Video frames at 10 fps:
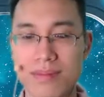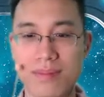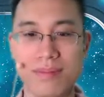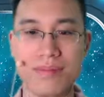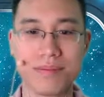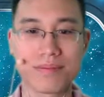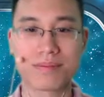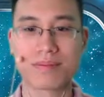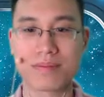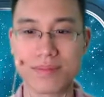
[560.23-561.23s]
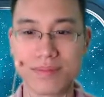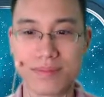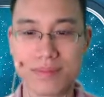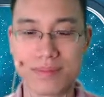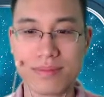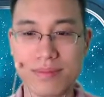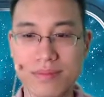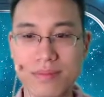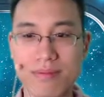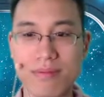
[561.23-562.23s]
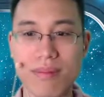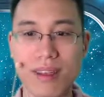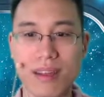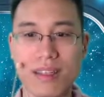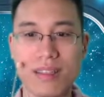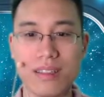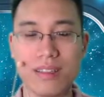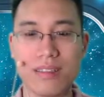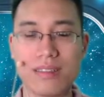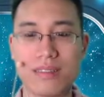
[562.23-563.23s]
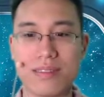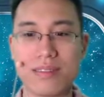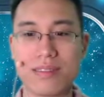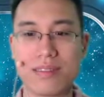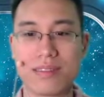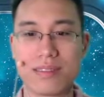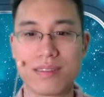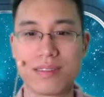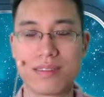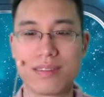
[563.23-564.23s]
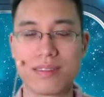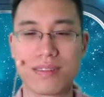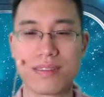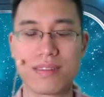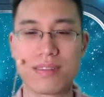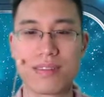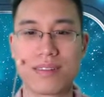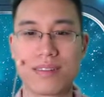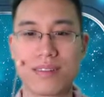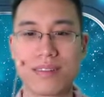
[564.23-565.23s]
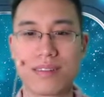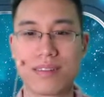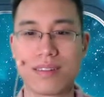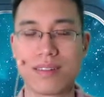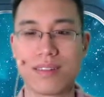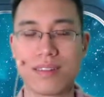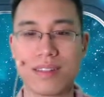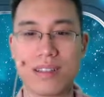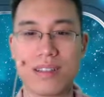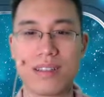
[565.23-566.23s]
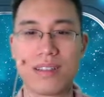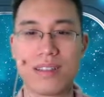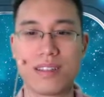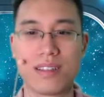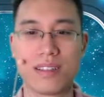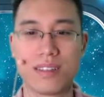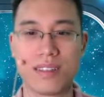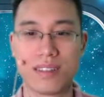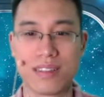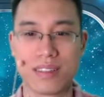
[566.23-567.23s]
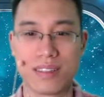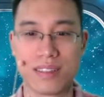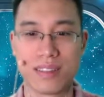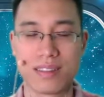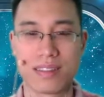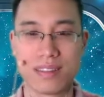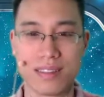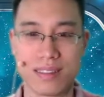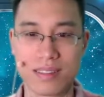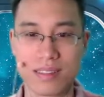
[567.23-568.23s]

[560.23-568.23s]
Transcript: (silent)